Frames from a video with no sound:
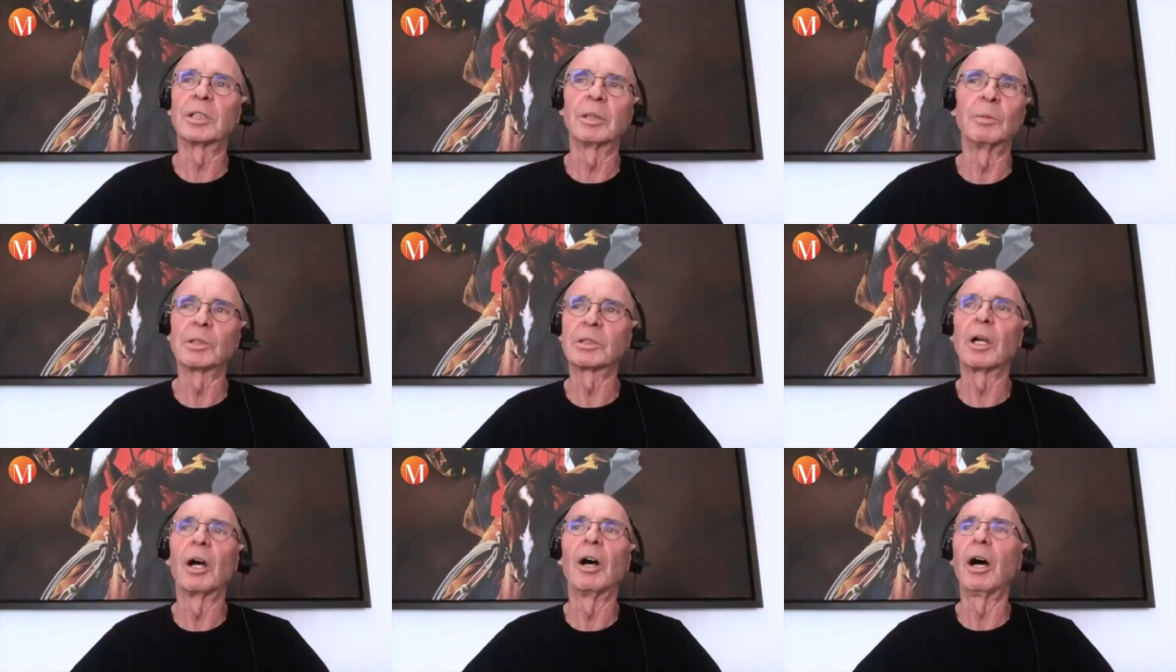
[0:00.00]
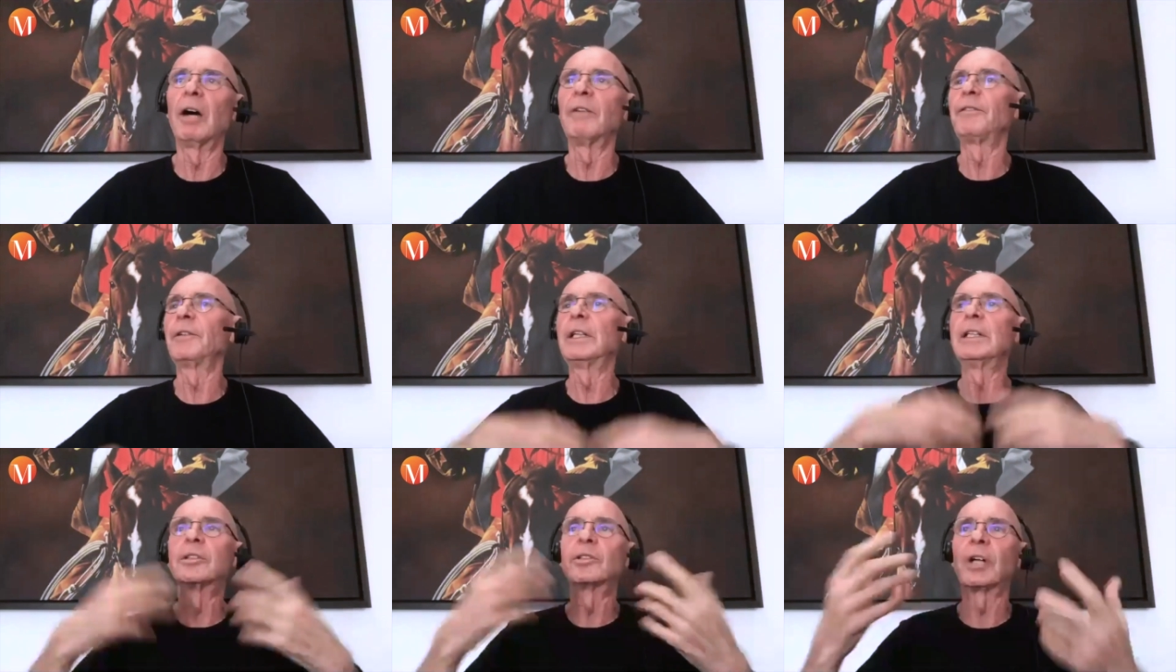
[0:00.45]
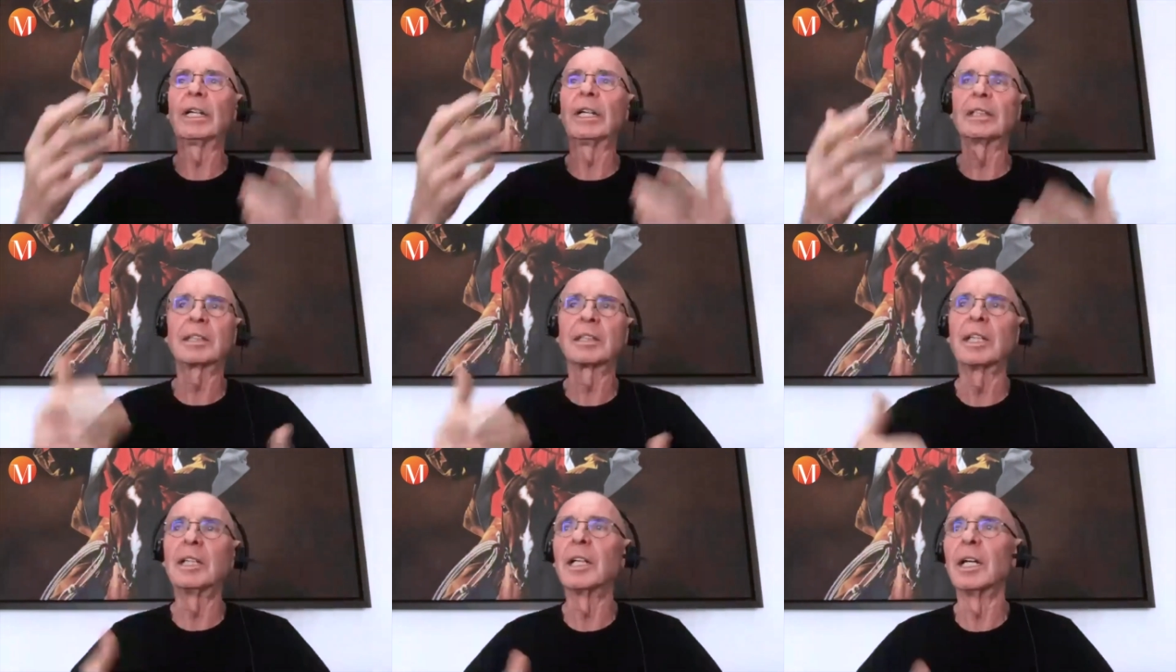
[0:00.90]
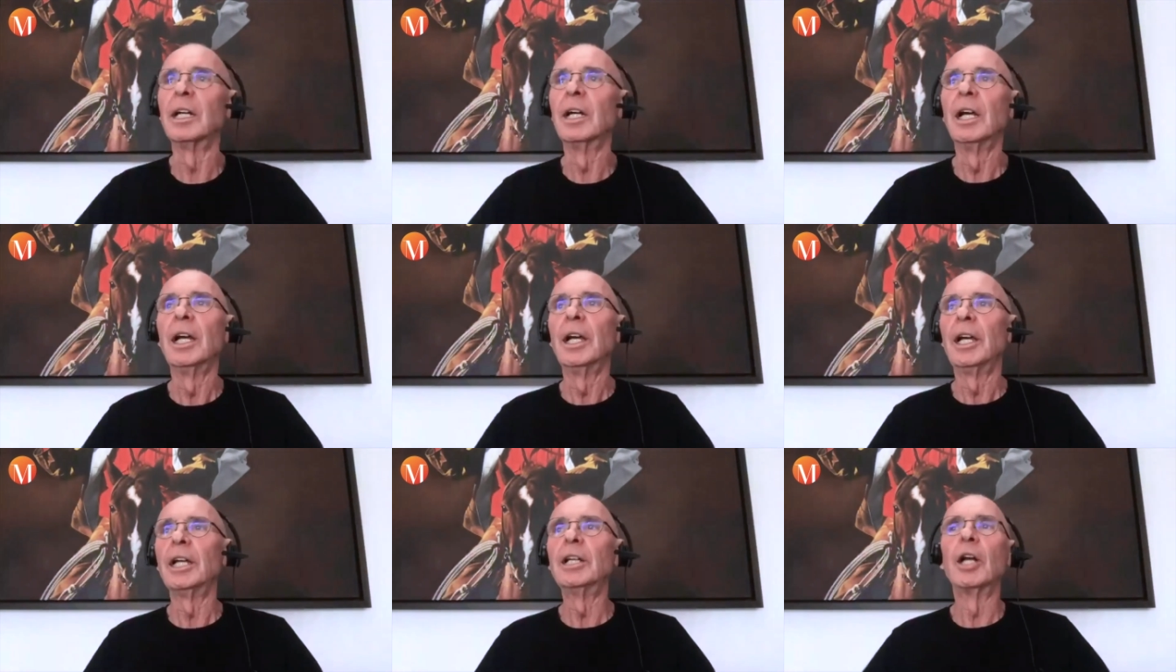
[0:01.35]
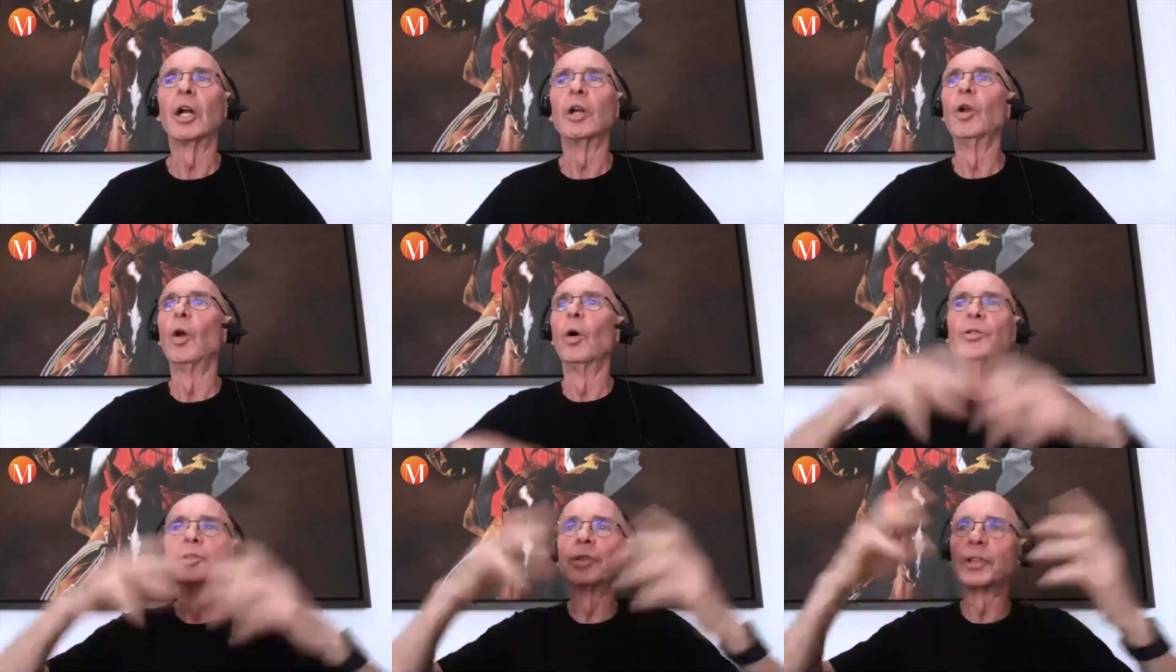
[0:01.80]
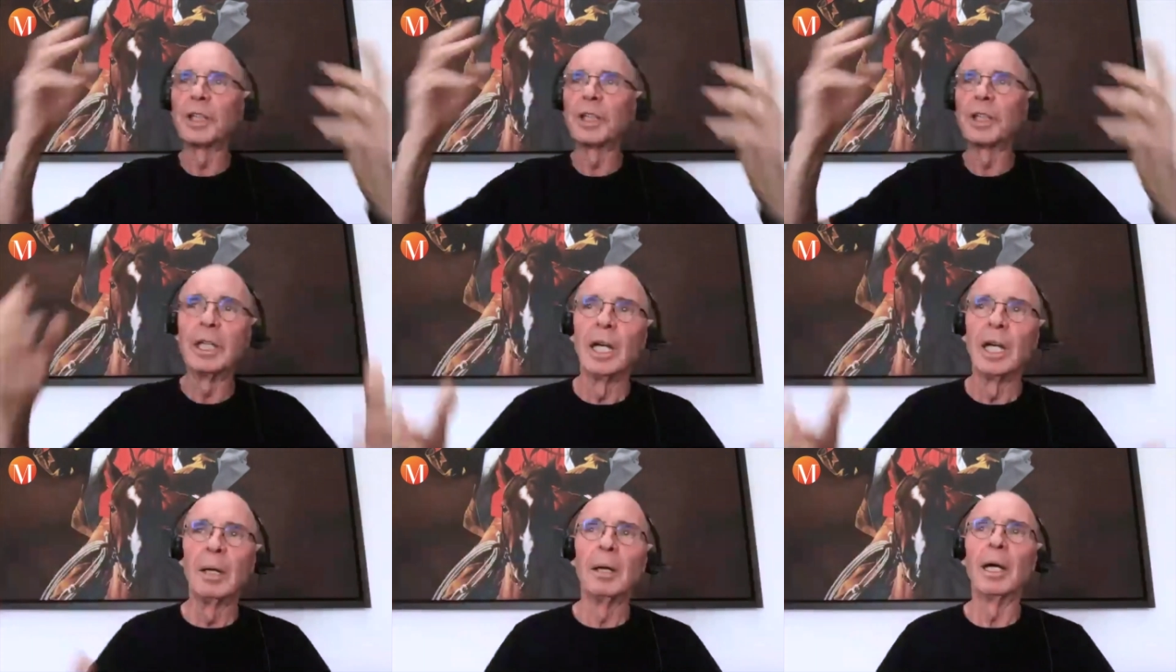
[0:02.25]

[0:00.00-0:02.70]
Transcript: He was halfway dressed in a laundry